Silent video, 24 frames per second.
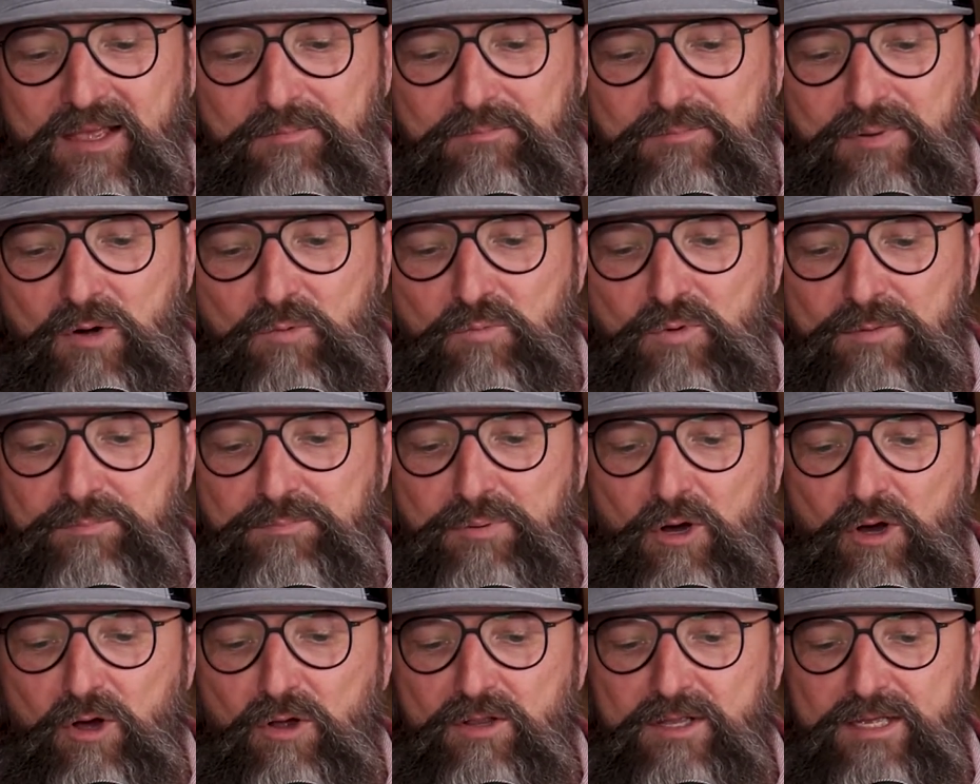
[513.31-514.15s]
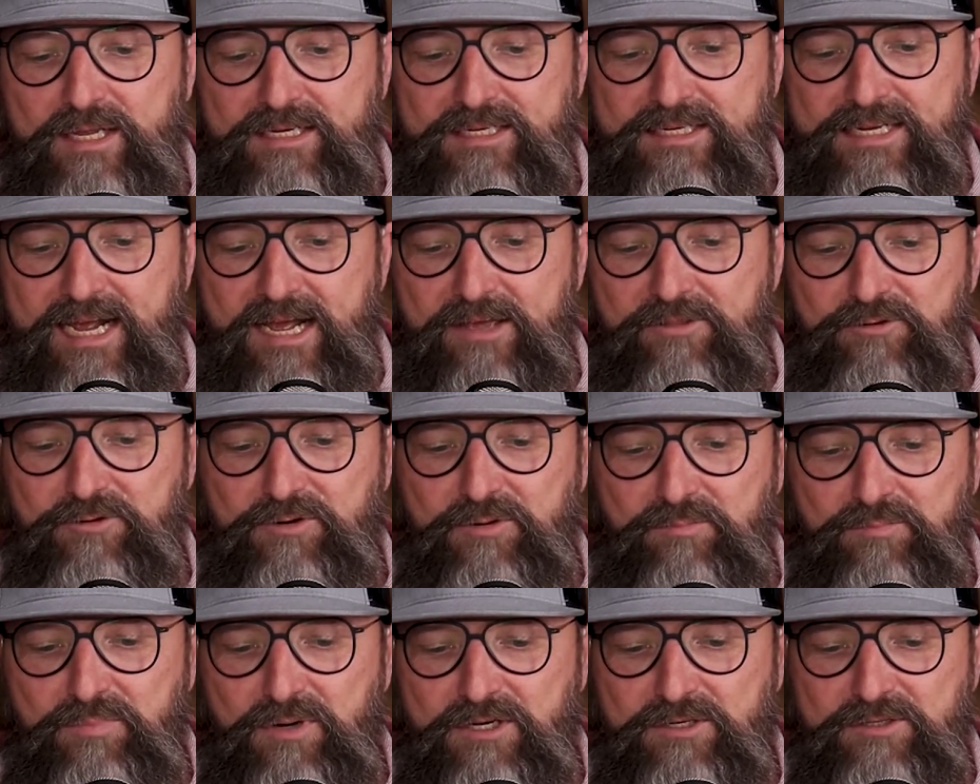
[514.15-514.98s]
But when Paul had gathered
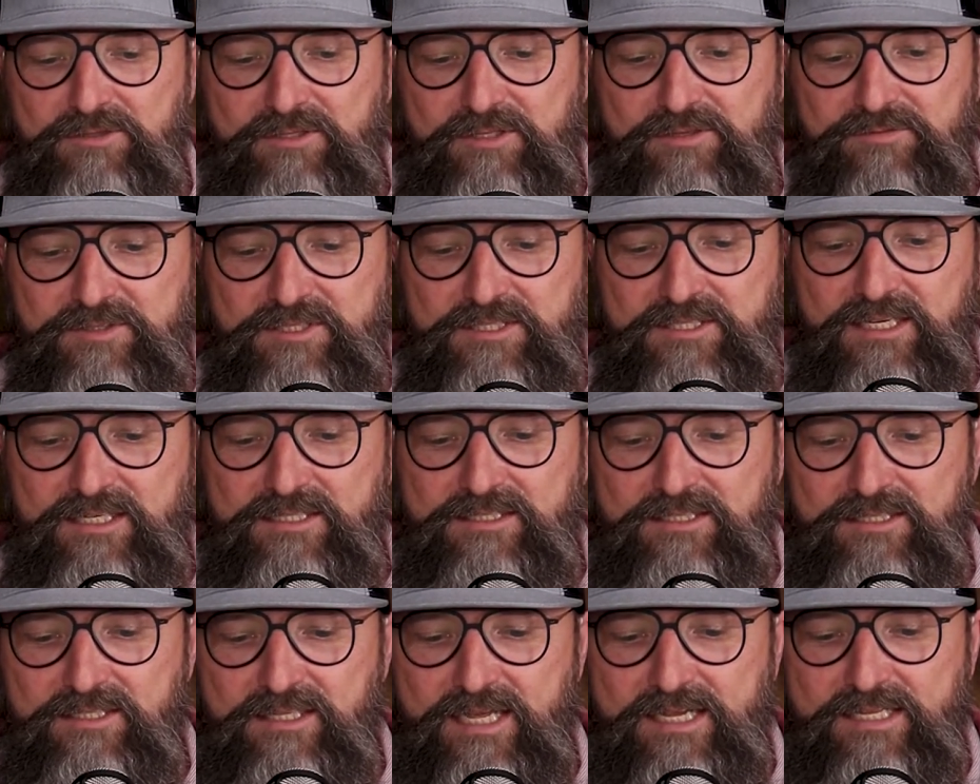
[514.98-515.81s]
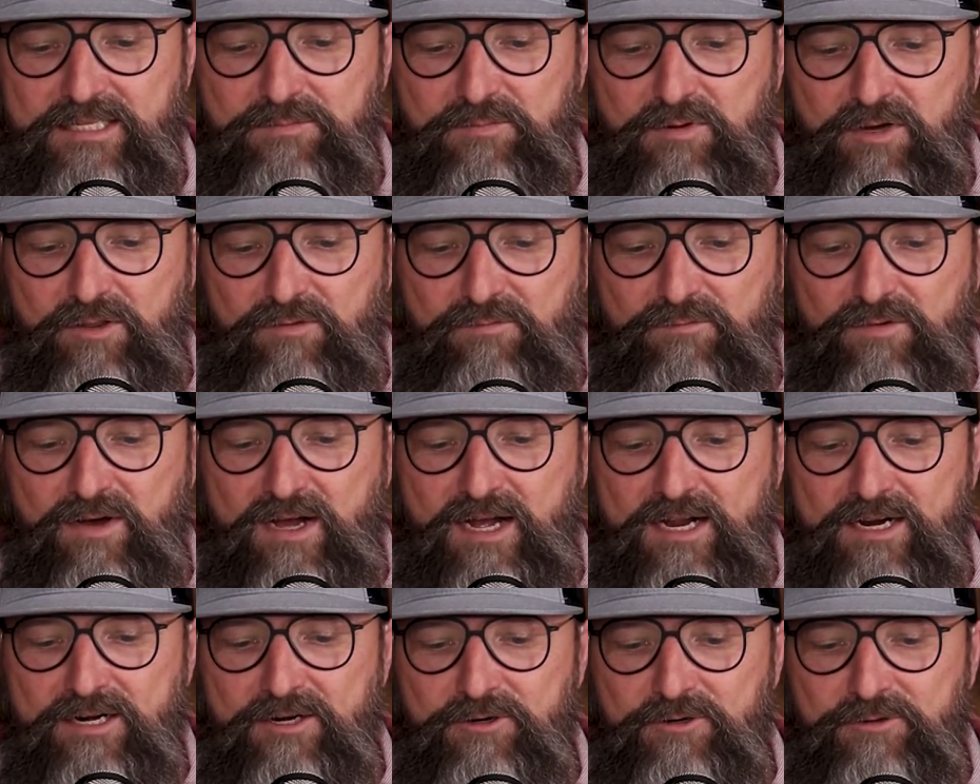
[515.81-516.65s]
a bundle of sticks and laid them on the
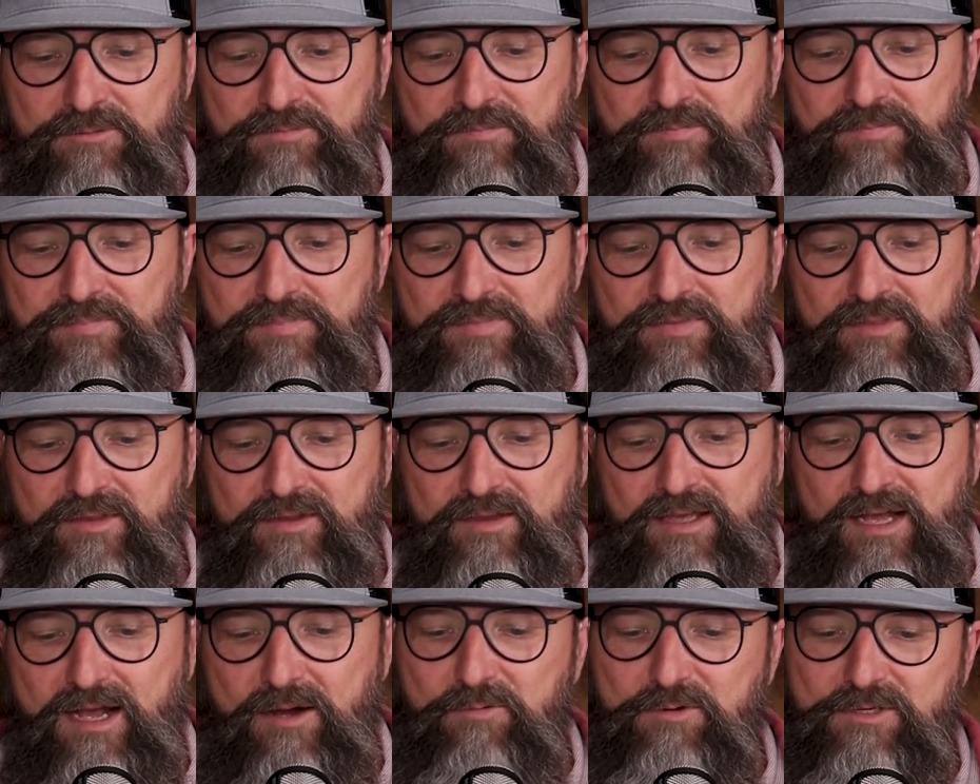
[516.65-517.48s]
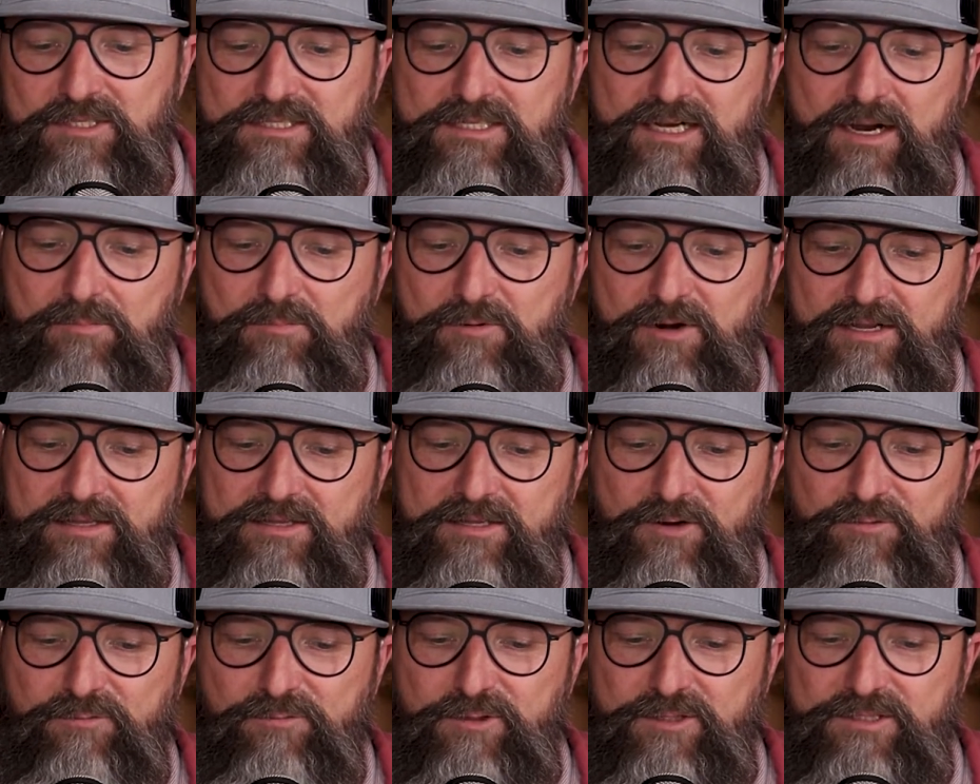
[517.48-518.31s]
fire, I want to stop right
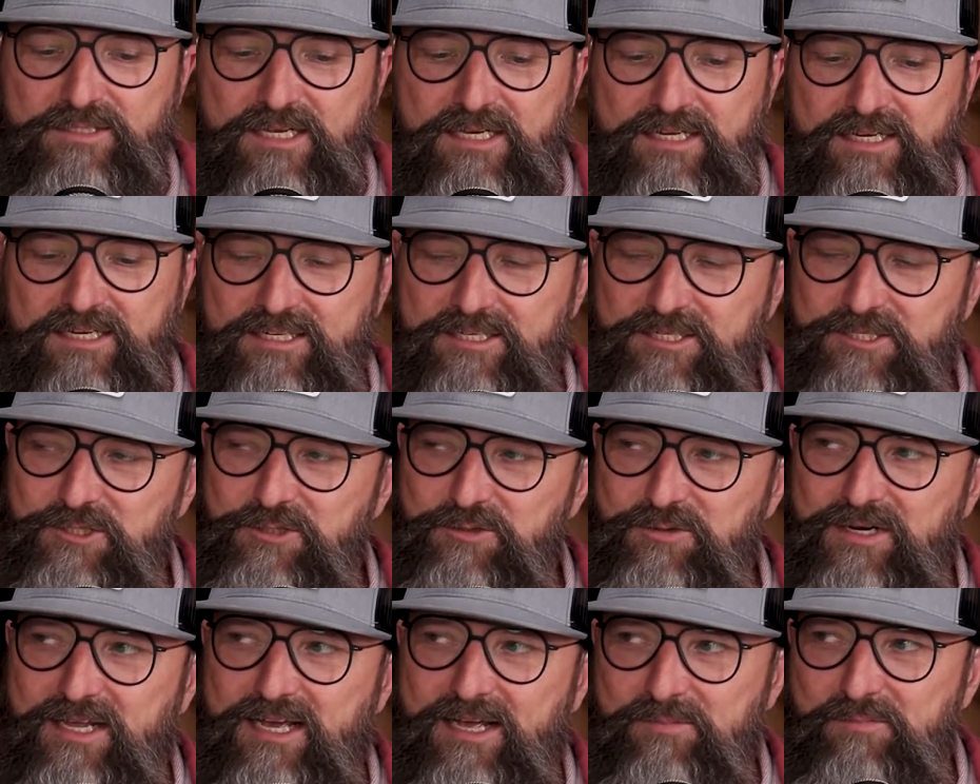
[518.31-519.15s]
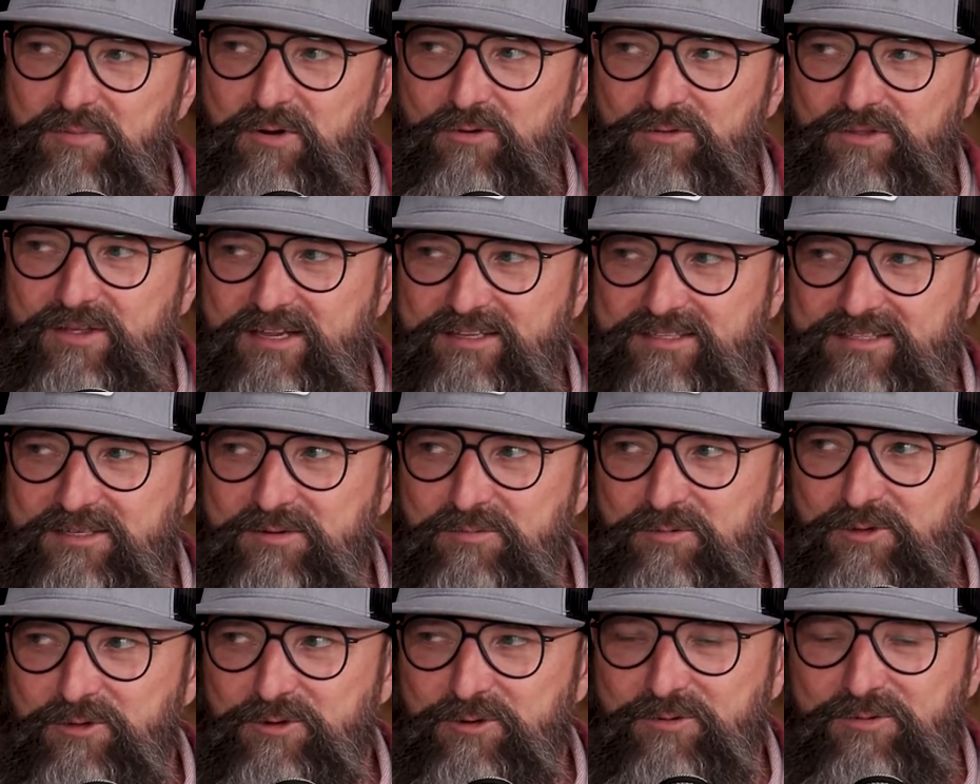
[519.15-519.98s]
there for a second because you and I both had
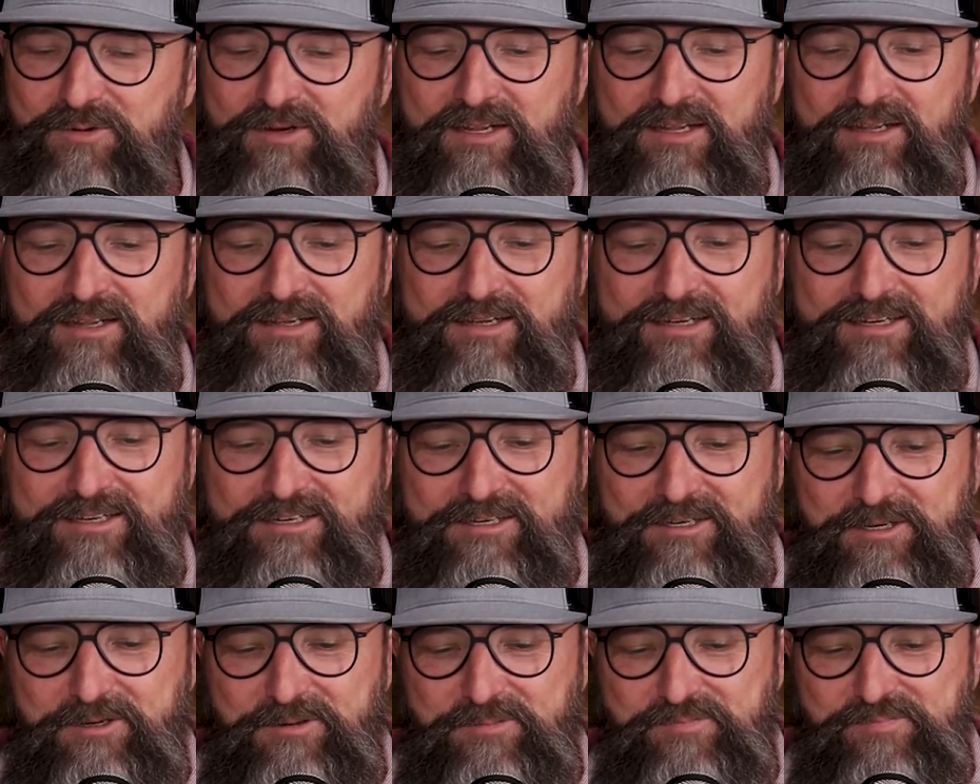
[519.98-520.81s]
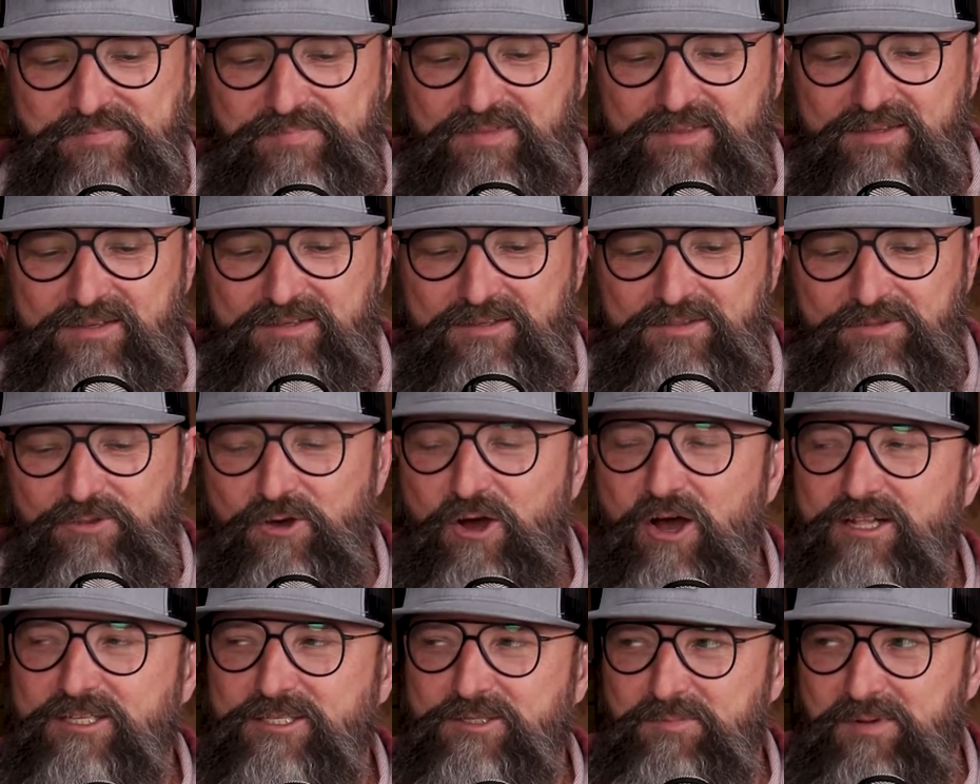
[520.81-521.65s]
similar
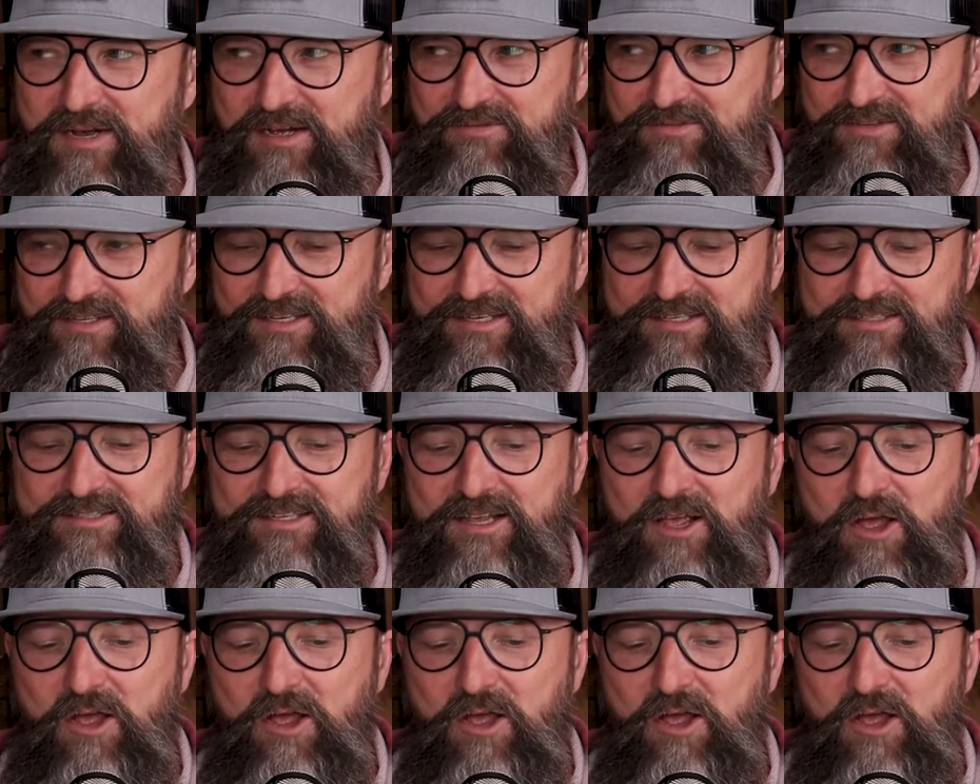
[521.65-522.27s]
thoughts about this.